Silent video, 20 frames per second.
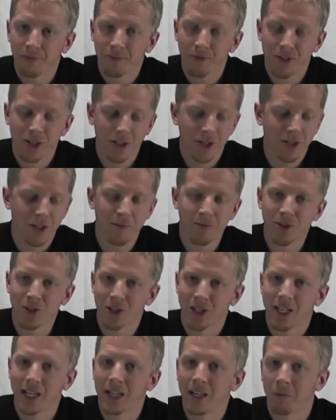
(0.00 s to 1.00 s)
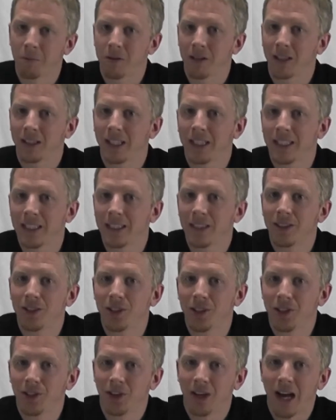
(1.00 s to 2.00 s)
systems just allow you to plug that
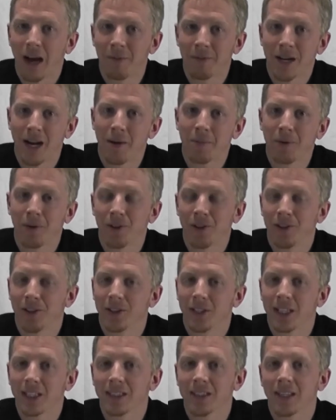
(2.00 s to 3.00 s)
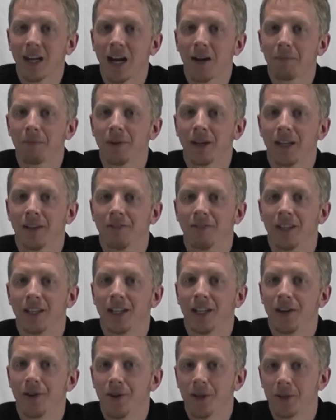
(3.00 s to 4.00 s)
into your laptop or to your desktop via
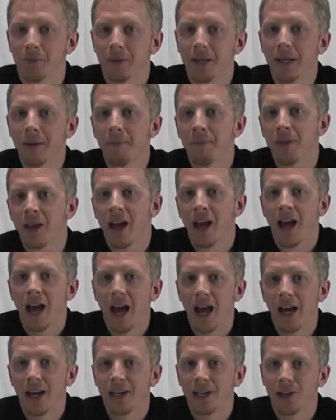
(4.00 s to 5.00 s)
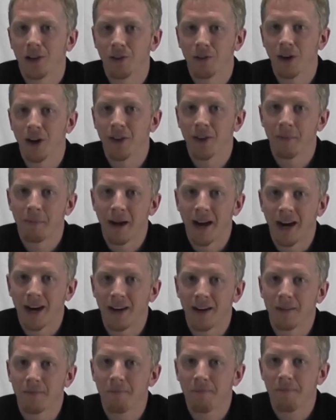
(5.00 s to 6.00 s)
USB, and it'll run the
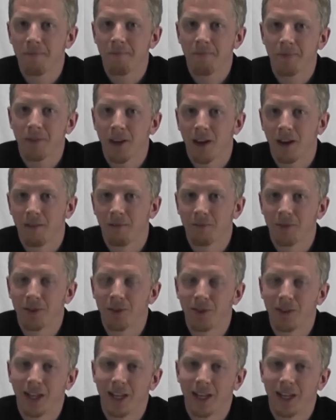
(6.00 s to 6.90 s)
backup to